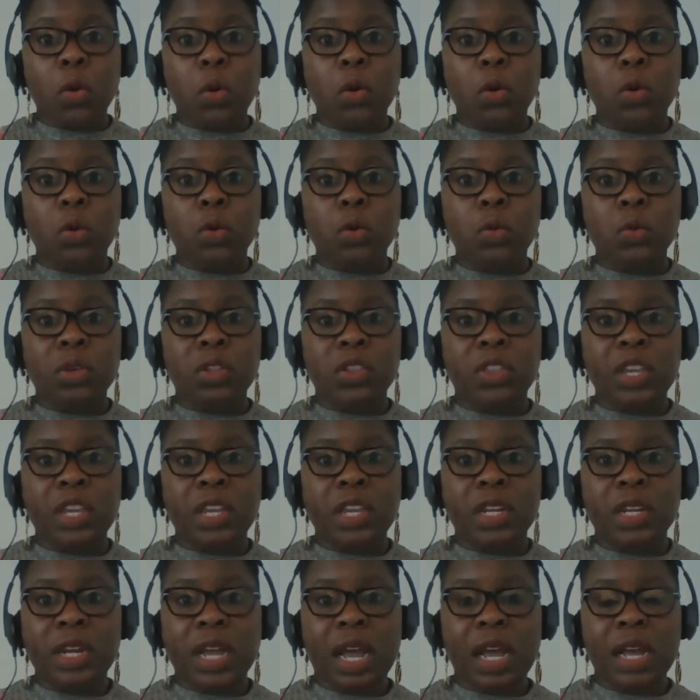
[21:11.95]
Or
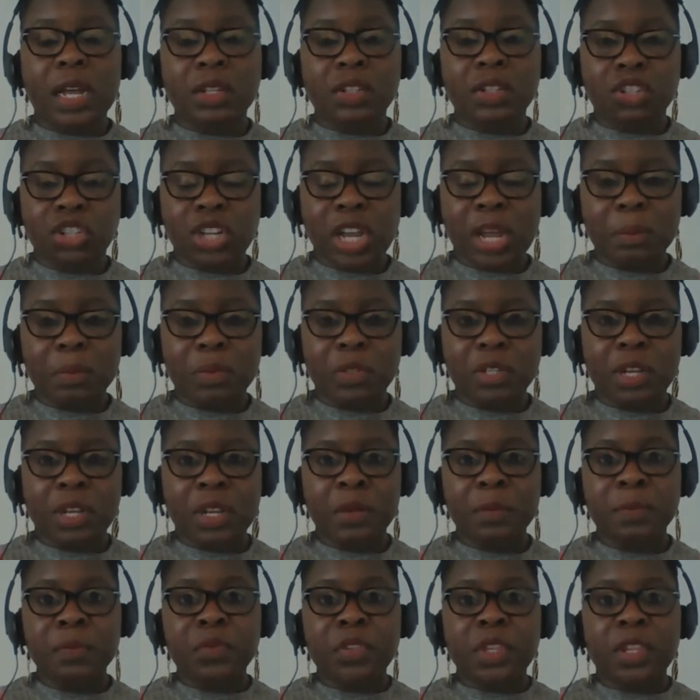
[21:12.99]
within a chapter,